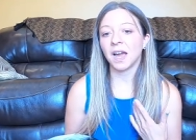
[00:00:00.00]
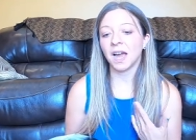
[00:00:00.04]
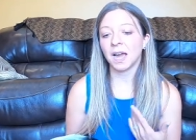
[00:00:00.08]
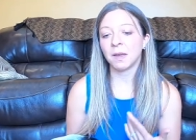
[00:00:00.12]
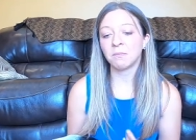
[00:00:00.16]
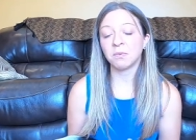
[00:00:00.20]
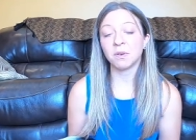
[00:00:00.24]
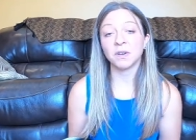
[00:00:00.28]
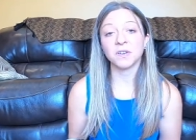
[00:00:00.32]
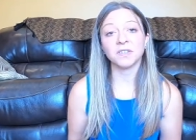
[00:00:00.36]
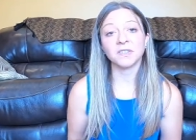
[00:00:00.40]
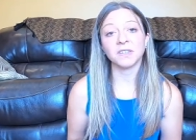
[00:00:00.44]
I
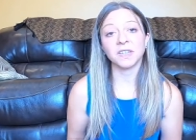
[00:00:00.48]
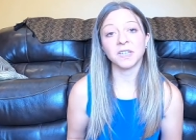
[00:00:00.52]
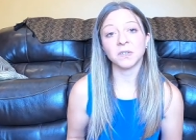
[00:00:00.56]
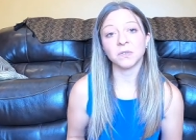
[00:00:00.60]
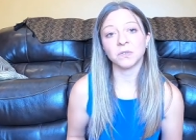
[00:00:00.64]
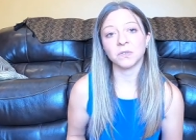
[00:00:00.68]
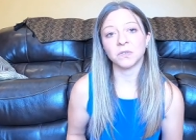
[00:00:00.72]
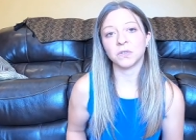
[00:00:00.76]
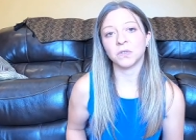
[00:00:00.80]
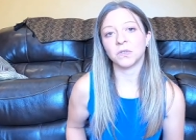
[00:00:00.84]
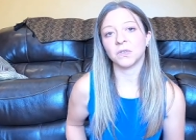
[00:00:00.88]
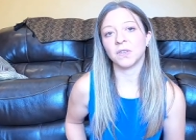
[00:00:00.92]
personally
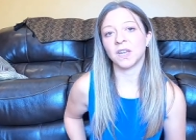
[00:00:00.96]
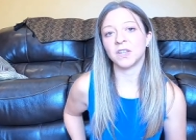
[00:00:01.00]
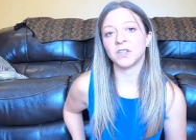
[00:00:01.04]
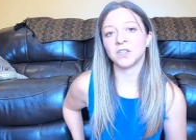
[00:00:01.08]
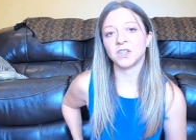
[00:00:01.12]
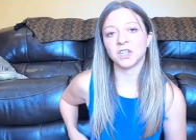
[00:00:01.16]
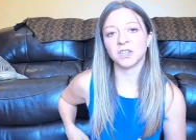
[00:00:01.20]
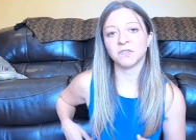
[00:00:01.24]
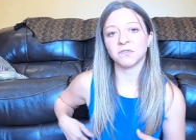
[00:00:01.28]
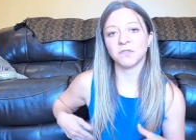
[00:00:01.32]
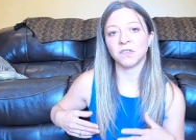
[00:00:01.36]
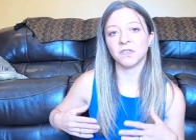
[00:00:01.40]
don't do that
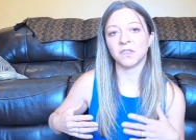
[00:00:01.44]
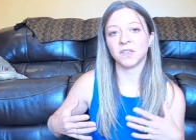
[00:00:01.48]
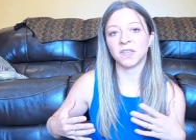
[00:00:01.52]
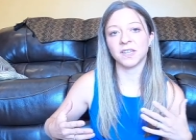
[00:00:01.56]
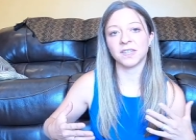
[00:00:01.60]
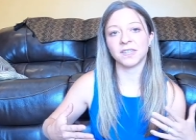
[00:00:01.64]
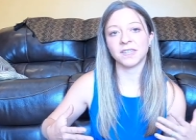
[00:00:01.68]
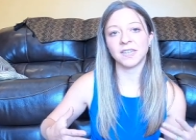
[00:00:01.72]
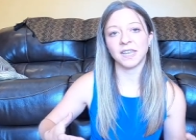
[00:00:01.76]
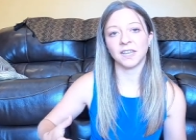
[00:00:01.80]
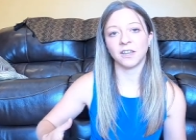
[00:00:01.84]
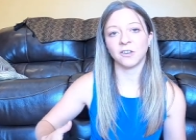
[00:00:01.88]
just for
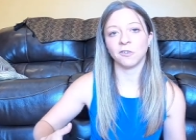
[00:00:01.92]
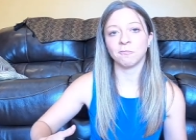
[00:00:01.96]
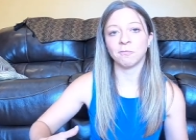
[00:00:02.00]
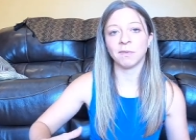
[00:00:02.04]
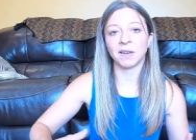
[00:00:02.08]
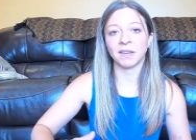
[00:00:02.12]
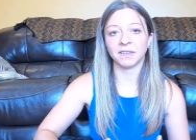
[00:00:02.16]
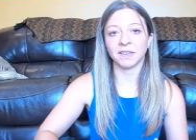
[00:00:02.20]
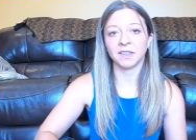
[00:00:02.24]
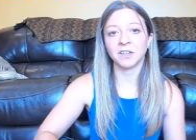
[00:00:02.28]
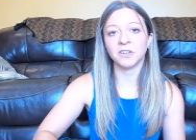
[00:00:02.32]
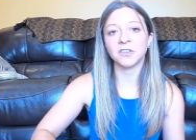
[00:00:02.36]
the sake of
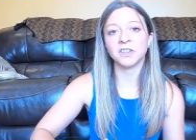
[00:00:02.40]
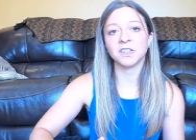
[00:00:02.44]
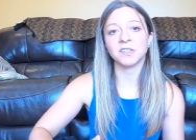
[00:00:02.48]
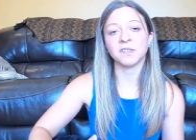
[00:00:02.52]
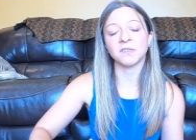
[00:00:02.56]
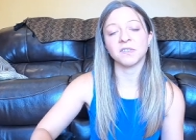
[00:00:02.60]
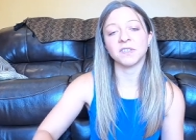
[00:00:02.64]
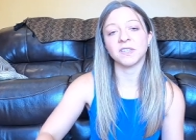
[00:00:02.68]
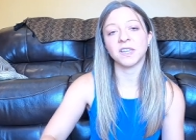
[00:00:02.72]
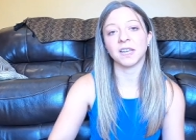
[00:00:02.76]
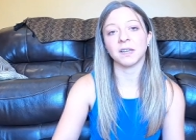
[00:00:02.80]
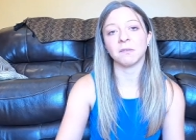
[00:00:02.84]
my litters
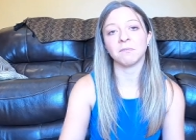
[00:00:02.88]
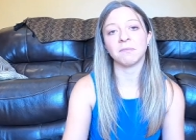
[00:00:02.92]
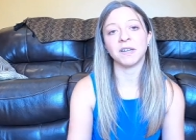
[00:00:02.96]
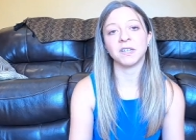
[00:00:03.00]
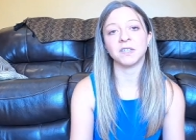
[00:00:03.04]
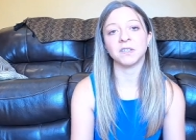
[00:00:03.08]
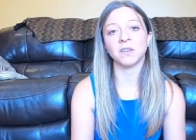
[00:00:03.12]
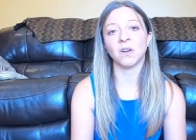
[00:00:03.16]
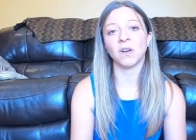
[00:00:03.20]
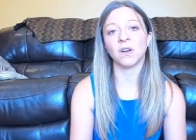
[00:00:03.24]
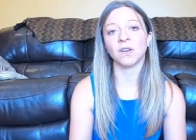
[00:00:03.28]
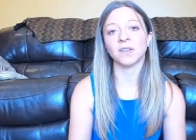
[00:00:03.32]
and sake of
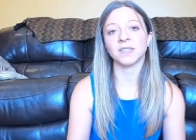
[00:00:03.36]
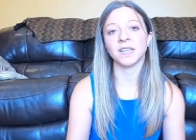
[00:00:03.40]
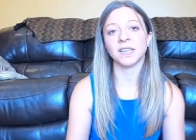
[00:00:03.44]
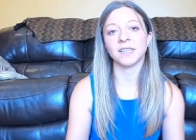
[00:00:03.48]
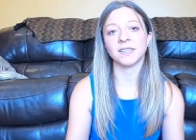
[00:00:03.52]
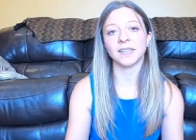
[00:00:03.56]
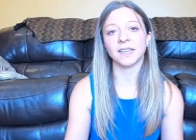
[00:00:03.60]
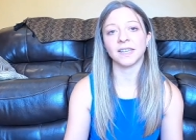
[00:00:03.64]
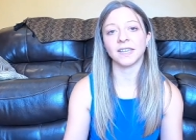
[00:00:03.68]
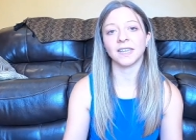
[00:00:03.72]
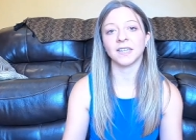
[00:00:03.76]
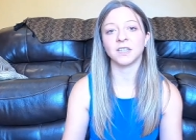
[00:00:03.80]
my dogs
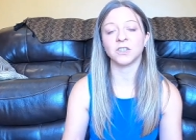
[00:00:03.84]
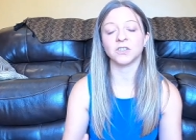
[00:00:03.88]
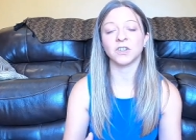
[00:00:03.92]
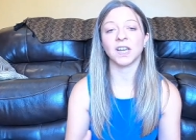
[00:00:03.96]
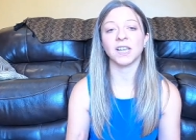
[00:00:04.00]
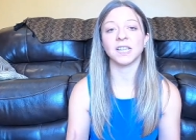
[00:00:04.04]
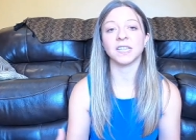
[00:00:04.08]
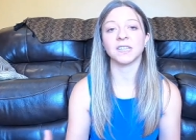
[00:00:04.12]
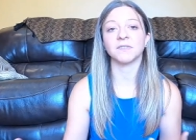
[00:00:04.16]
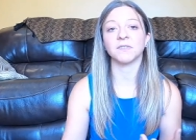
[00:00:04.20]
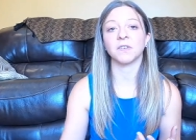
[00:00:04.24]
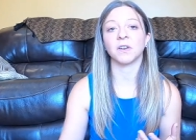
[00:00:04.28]
as it can
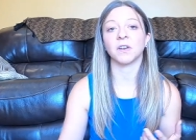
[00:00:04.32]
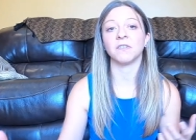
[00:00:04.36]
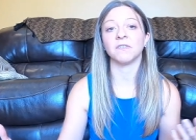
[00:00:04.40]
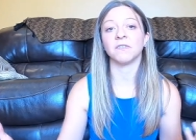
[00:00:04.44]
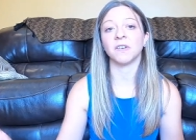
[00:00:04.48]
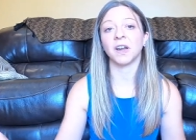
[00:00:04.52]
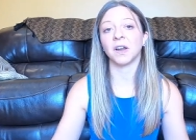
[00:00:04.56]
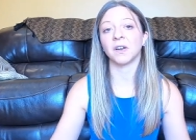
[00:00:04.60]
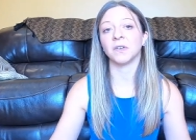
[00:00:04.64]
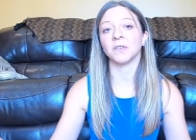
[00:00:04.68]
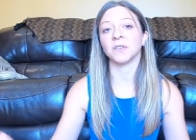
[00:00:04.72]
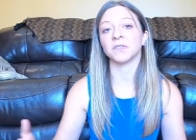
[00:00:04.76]
transfer
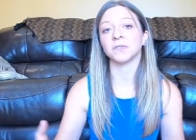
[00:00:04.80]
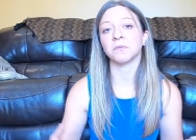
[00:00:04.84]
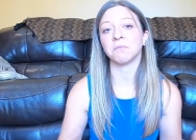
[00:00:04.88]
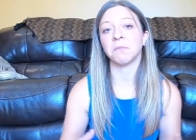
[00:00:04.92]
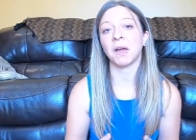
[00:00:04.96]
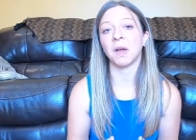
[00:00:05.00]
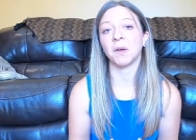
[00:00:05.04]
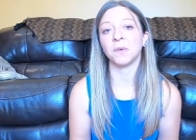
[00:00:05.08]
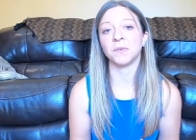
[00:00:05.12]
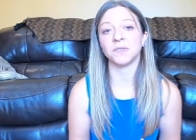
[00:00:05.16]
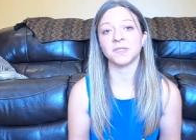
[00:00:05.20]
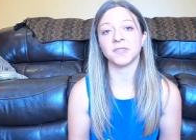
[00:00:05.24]
virals
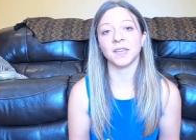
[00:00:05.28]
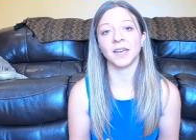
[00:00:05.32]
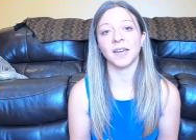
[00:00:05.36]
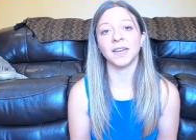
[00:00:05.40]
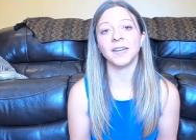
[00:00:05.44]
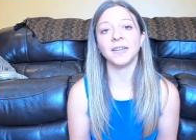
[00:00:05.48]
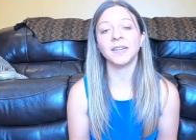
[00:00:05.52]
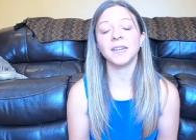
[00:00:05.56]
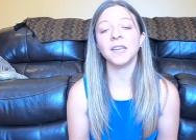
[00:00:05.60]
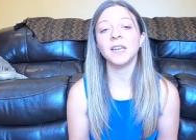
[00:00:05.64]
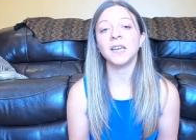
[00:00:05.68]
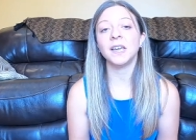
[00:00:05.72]
from
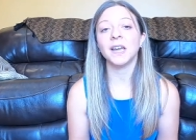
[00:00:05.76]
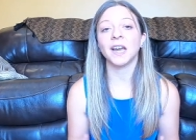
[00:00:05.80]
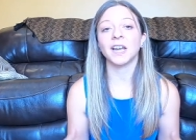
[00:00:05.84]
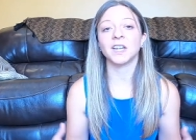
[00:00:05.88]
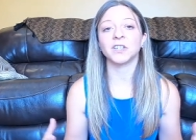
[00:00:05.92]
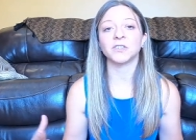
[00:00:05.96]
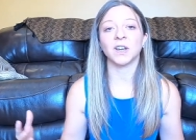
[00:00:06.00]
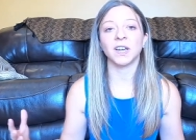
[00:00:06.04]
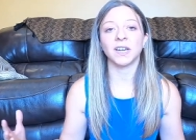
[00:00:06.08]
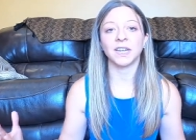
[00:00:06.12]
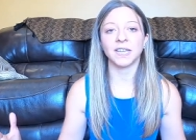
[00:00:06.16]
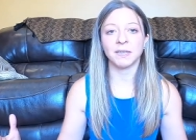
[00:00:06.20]
outside.
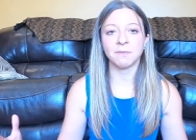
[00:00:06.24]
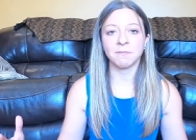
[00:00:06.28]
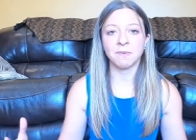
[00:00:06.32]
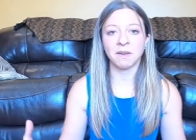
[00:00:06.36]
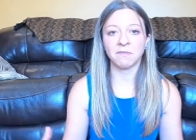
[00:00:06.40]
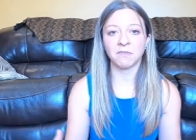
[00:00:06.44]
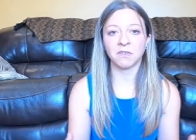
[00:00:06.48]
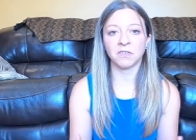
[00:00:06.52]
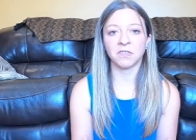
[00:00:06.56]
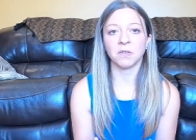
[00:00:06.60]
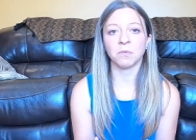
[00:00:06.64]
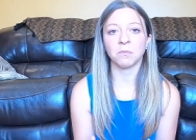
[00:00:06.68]
I try to keep
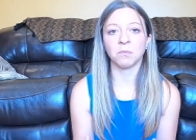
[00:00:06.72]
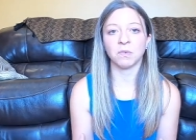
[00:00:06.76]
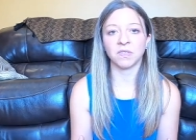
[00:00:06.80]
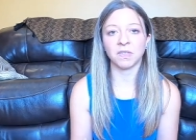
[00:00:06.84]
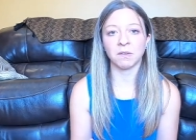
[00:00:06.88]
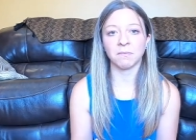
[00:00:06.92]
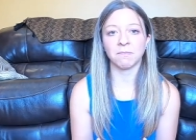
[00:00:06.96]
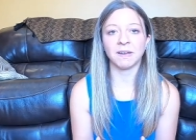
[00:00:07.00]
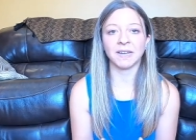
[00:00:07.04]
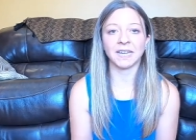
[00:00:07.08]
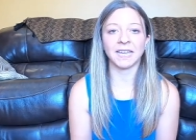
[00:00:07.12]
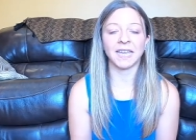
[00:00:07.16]
everything
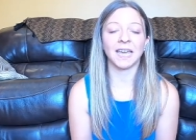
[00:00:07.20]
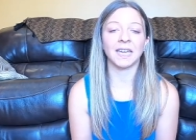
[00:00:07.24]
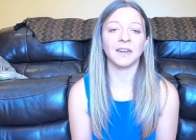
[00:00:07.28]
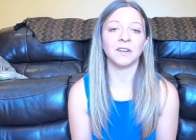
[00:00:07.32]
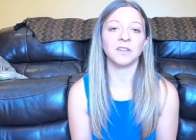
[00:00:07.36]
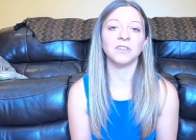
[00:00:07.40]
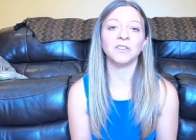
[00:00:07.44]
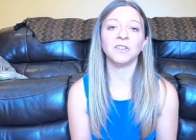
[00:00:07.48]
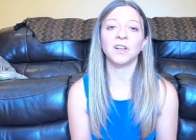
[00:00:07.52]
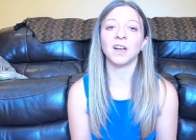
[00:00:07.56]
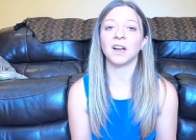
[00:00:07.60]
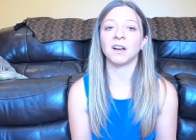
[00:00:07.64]
within my
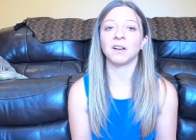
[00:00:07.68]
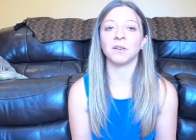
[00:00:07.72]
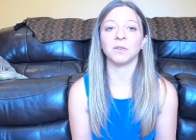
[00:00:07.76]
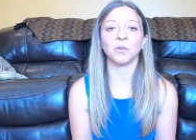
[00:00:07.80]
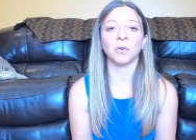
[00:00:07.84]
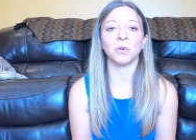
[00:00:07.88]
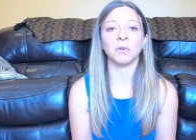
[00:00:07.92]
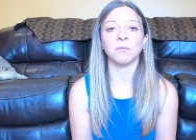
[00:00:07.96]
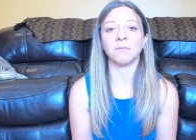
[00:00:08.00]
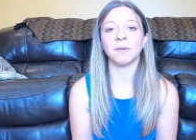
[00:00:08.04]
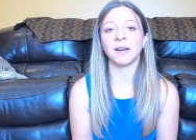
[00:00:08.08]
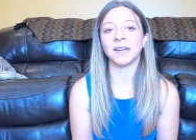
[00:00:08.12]
kennel. I'll
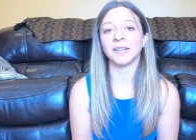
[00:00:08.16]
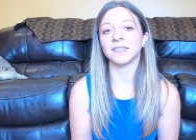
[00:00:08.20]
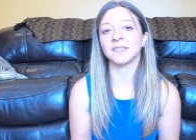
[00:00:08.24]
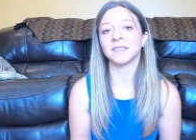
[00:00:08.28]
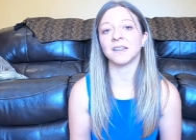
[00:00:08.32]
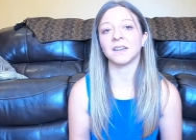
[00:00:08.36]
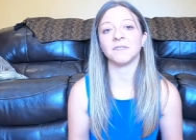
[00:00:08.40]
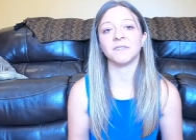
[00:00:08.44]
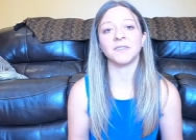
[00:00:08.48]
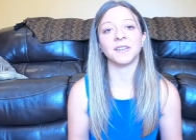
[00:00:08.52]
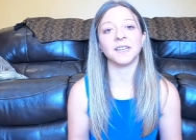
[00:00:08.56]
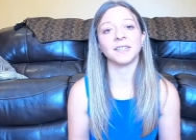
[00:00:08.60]
go and buy
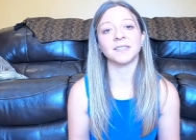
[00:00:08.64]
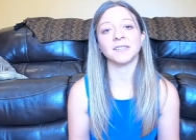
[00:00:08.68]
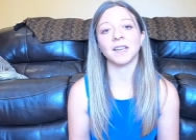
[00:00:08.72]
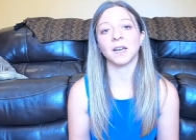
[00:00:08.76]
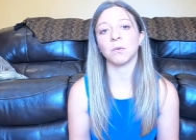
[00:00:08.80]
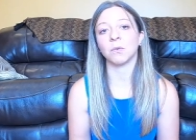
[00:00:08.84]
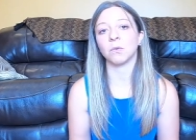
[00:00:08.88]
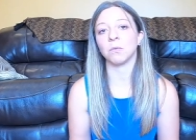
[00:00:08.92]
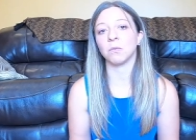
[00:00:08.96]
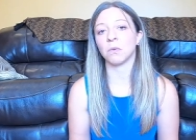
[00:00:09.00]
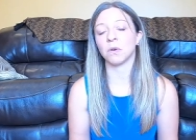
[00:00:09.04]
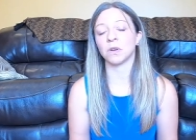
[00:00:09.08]
stuffies,
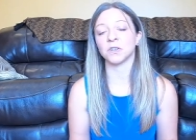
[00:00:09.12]
I will